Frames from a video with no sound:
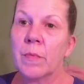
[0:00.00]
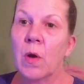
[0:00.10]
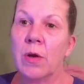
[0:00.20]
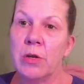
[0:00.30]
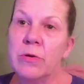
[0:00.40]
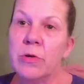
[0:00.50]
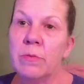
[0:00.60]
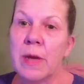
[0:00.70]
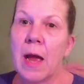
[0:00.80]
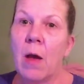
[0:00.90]

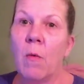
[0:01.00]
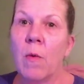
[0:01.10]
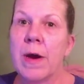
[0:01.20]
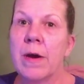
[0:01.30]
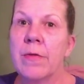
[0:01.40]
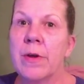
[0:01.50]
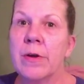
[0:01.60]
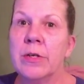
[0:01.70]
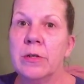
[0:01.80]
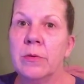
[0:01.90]
YouTube now where they're
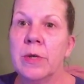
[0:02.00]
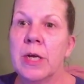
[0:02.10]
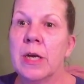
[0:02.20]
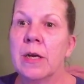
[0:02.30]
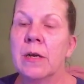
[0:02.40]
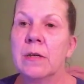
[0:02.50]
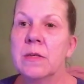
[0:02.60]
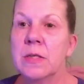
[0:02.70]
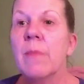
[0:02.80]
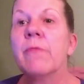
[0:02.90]
doing
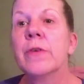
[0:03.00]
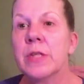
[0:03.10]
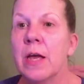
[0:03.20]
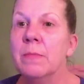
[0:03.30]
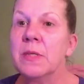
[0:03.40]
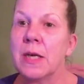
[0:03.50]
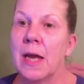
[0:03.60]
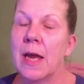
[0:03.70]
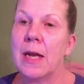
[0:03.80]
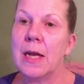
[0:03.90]
sub for subs
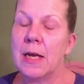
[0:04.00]
again,